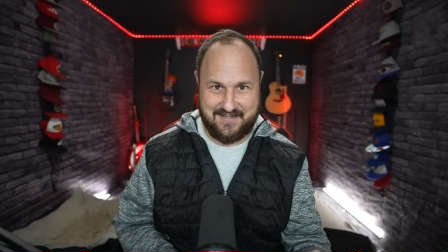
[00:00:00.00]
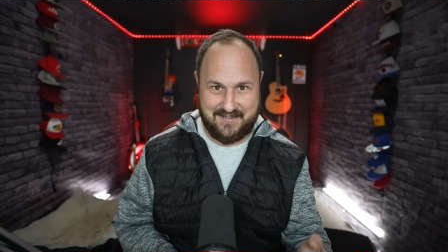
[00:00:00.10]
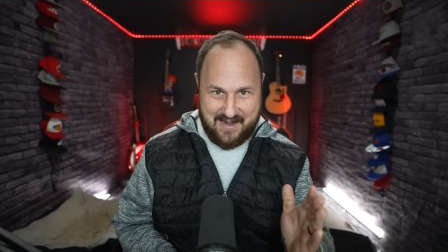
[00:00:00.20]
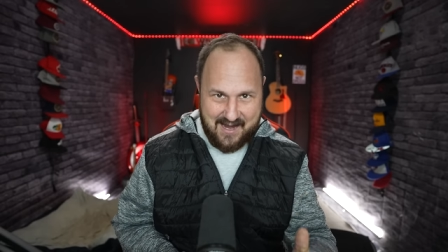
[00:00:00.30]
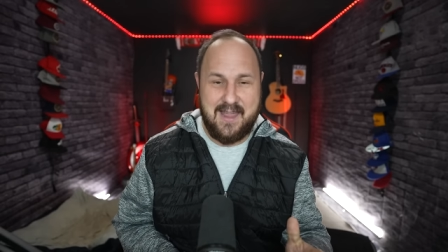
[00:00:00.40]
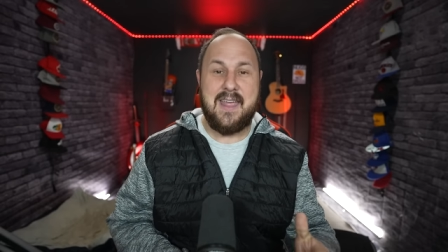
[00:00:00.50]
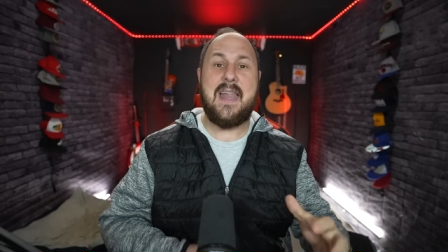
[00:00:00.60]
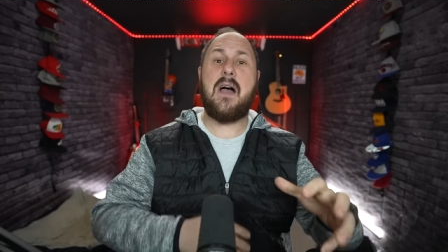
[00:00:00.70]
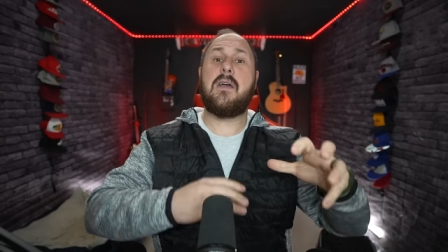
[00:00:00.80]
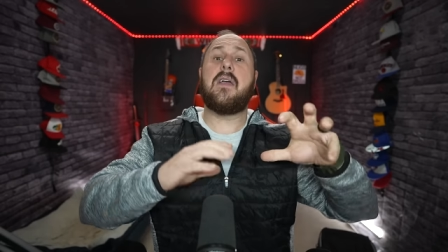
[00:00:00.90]
Okay?
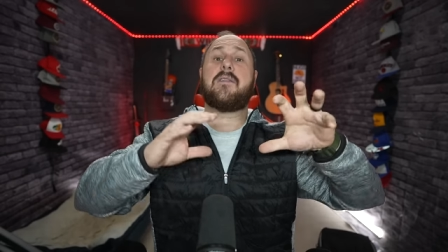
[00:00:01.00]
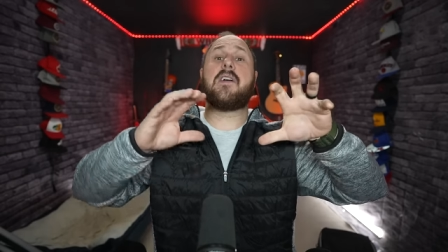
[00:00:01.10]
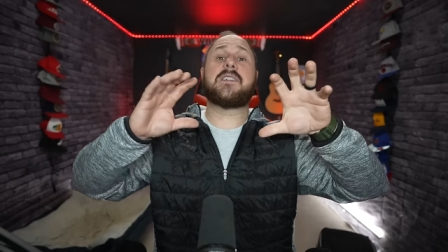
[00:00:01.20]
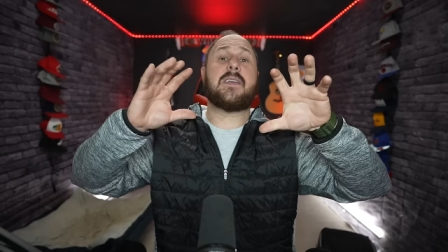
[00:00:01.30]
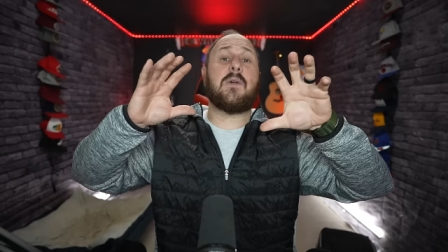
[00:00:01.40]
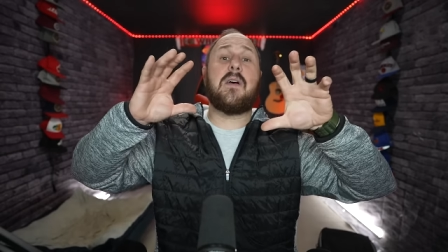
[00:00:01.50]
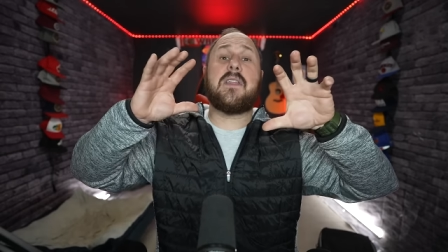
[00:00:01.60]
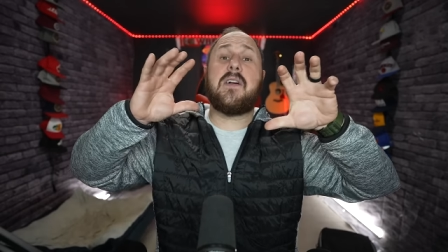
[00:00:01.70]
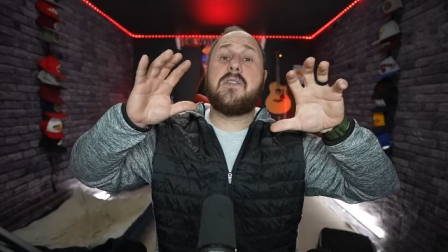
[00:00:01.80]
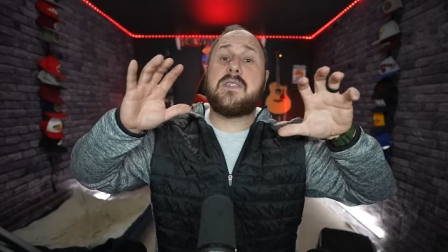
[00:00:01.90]
Now, if there is someone out
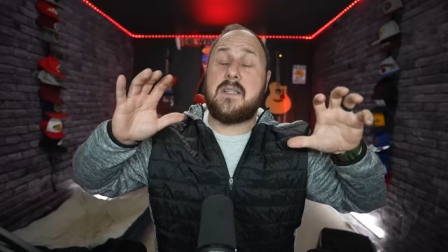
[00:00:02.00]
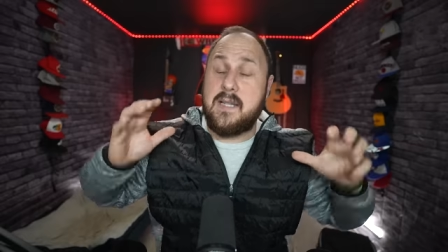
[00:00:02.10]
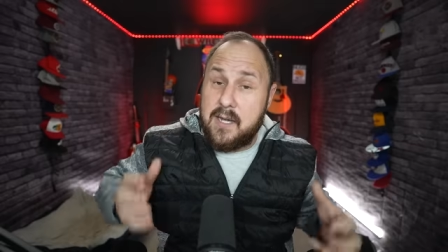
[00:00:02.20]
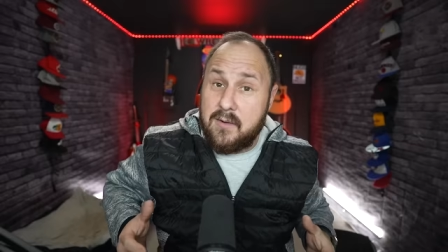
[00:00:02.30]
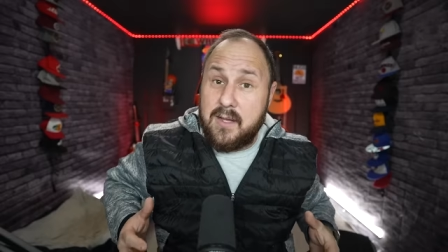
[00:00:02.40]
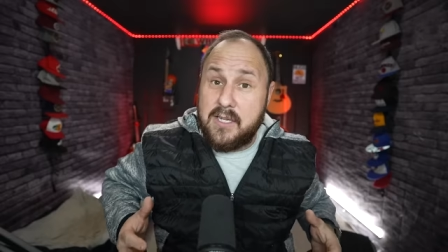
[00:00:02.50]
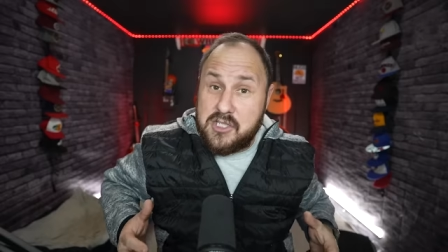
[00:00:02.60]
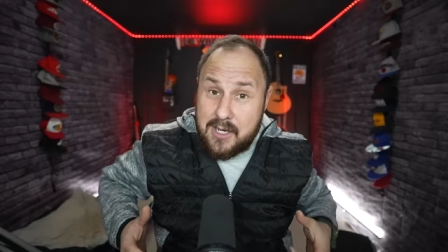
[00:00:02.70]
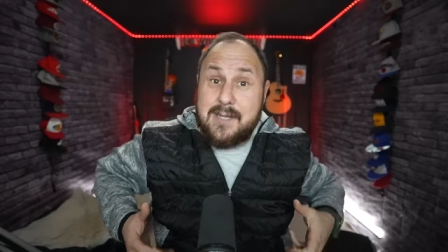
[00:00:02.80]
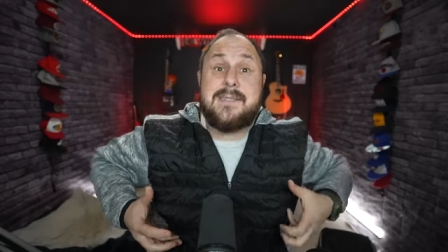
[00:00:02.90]
there who's literally
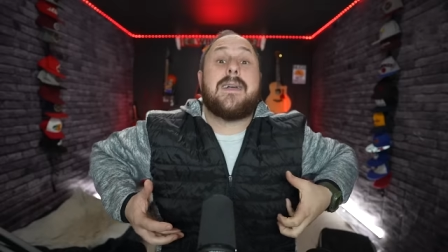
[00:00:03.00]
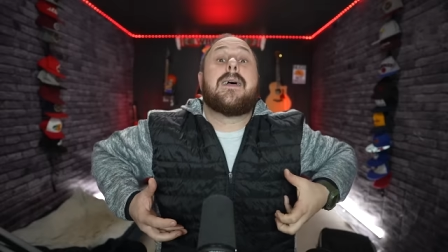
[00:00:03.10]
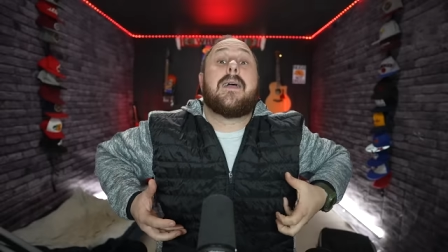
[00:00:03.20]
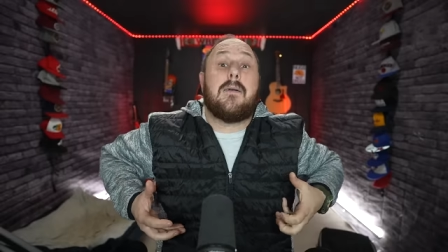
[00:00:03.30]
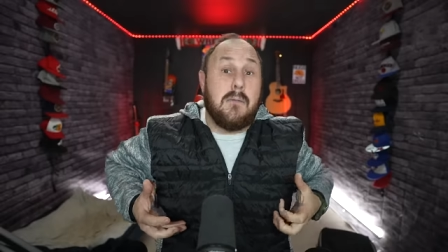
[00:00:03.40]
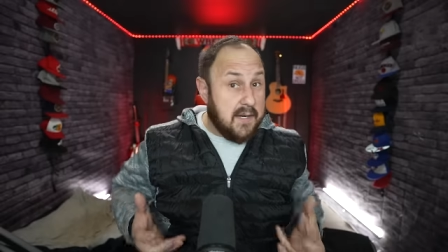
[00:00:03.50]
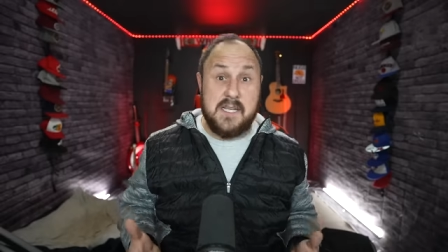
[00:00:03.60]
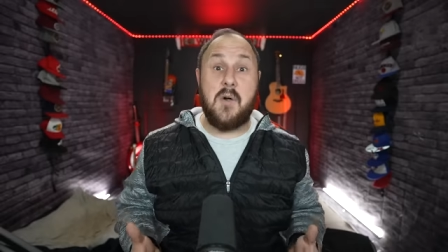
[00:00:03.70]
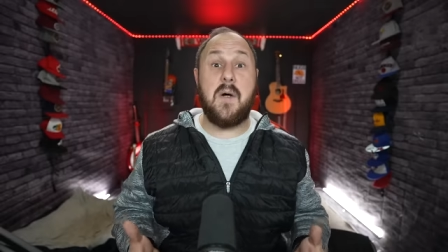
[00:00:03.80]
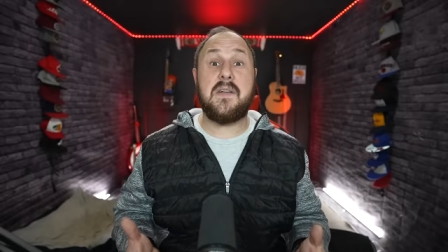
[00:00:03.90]
just
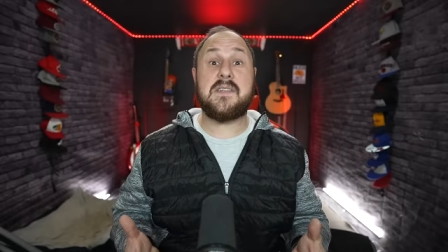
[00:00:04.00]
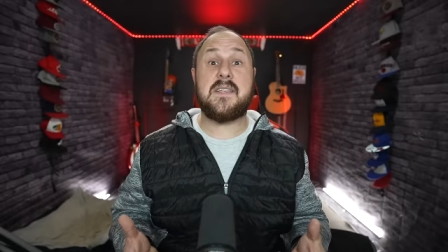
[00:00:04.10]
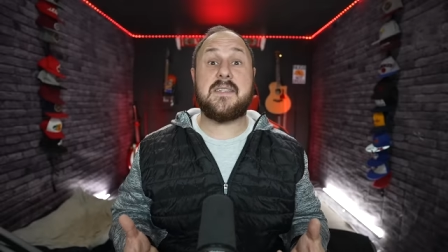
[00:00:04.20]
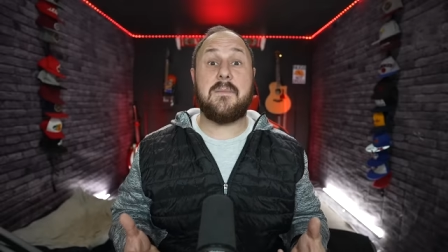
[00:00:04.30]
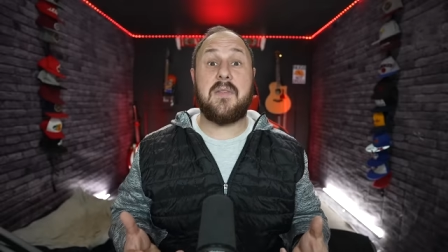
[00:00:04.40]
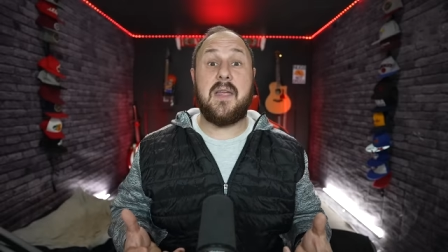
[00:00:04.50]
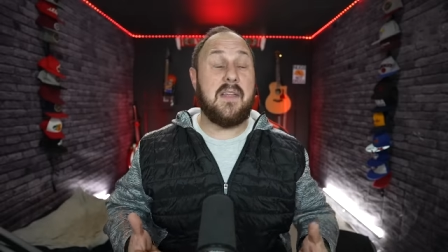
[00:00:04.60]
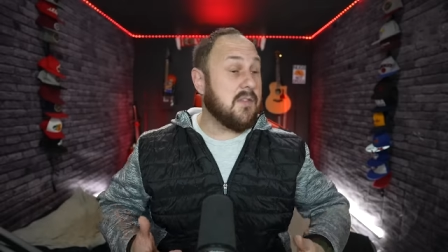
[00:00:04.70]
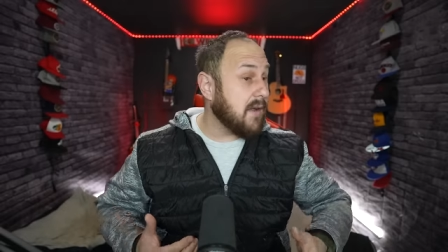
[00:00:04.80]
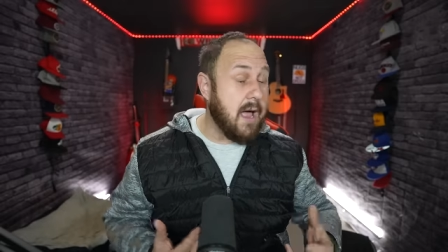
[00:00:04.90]
raising awareness to
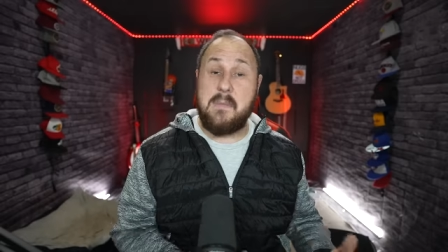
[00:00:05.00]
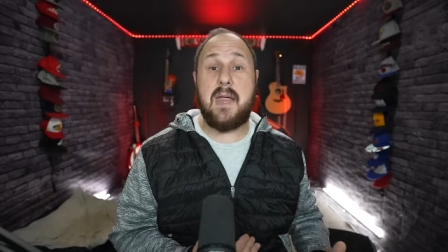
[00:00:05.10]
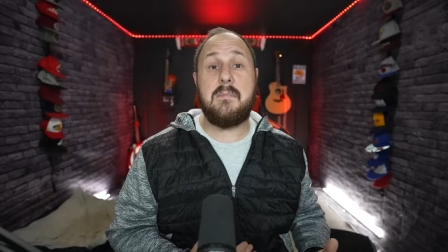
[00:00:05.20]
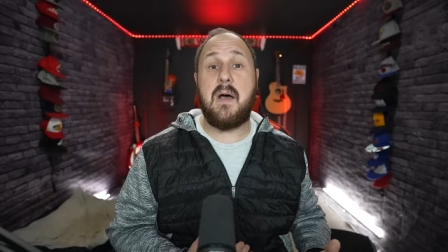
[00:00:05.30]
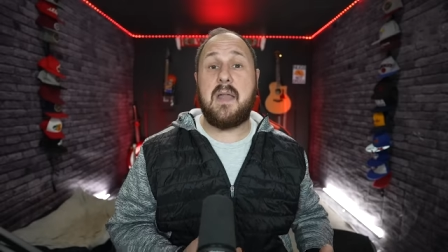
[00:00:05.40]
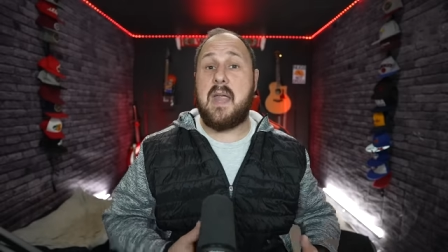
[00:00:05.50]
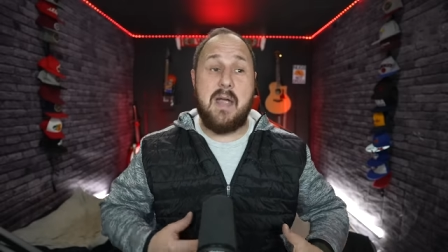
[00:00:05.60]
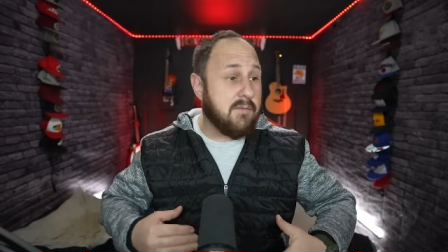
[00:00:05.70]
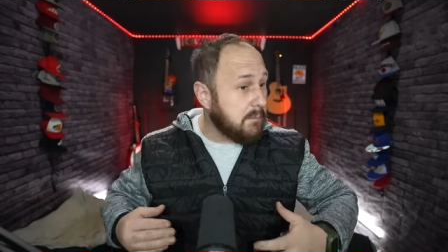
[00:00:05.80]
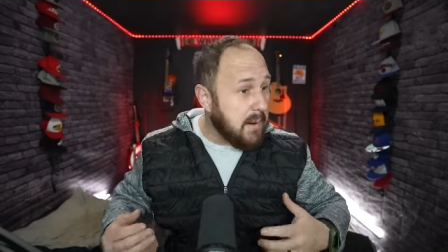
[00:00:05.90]
something. They're not making money.
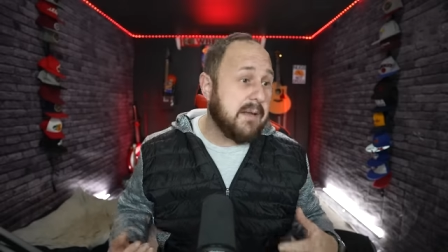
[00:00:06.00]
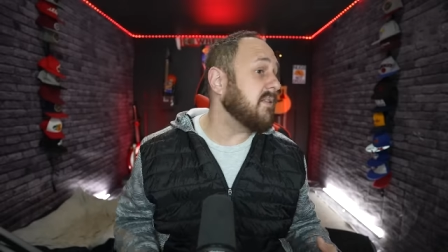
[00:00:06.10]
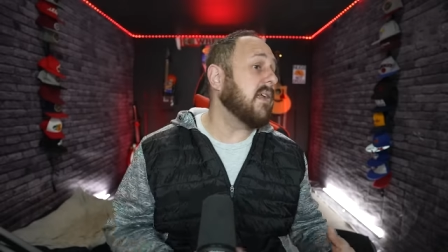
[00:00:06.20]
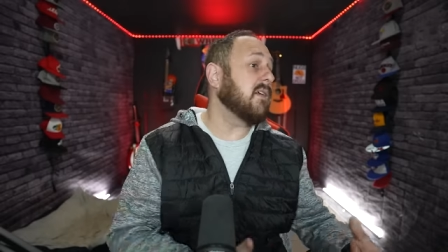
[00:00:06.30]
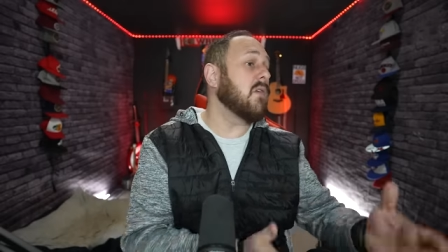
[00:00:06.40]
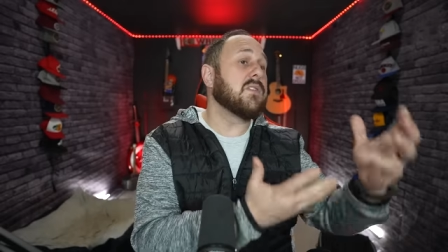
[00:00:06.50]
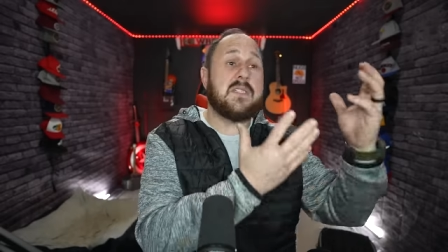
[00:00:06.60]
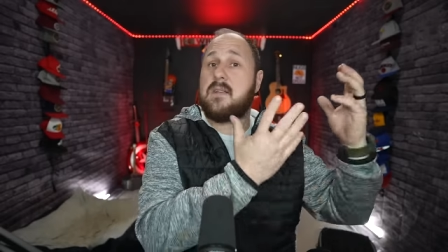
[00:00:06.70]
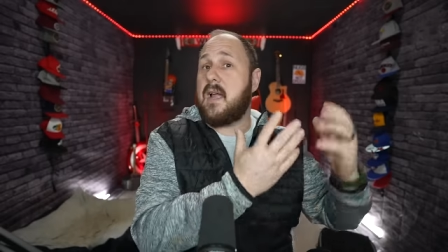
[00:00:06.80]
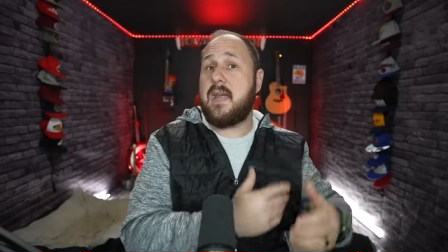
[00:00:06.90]
Every penny they goes
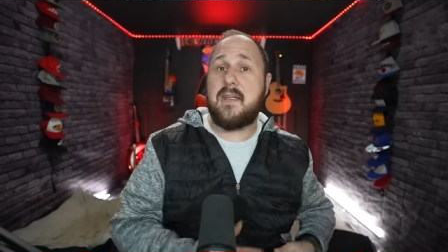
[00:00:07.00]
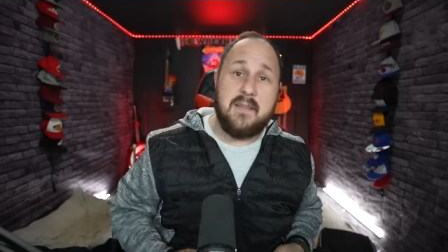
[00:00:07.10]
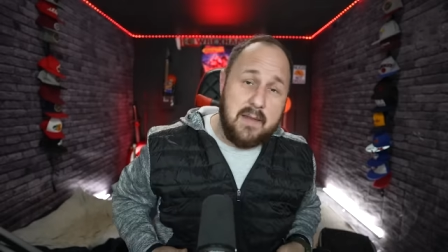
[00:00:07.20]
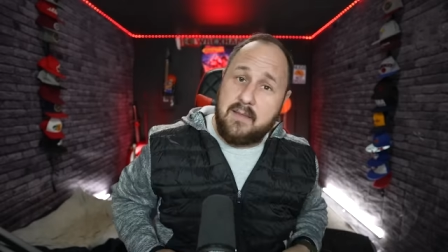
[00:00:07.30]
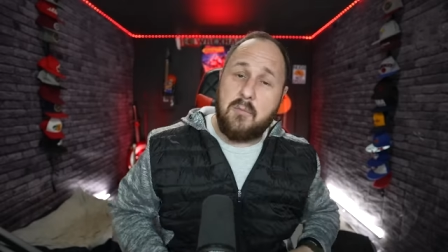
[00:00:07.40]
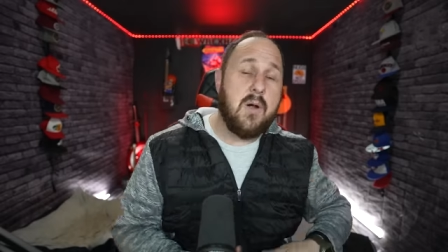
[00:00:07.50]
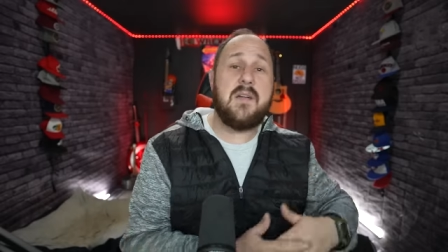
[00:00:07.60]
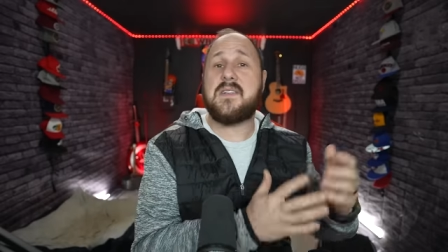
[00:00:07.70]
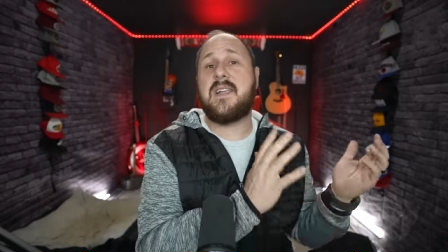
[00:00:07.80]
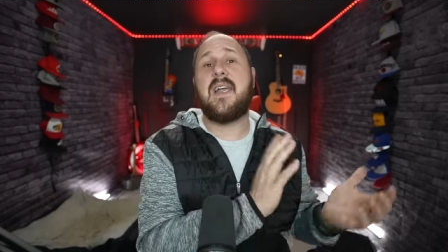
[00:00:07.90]
to like the, the
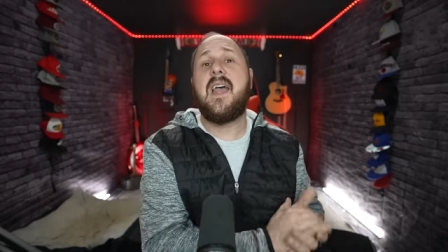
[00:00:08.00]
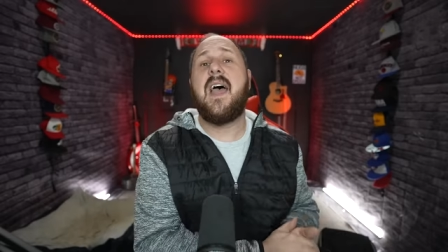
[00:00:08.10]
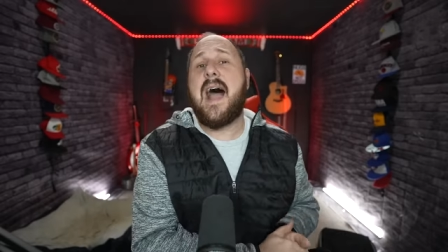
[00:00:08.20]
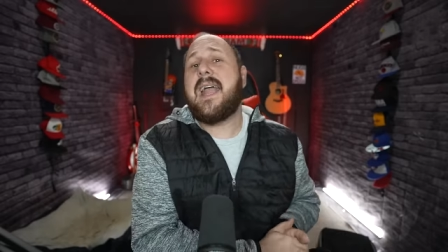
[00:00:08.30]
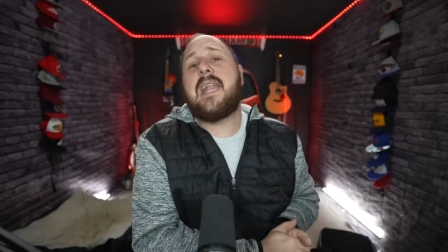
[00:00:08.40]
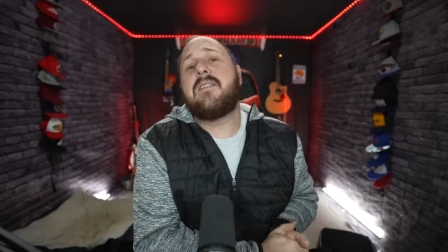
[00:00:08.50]
awareness thing. I could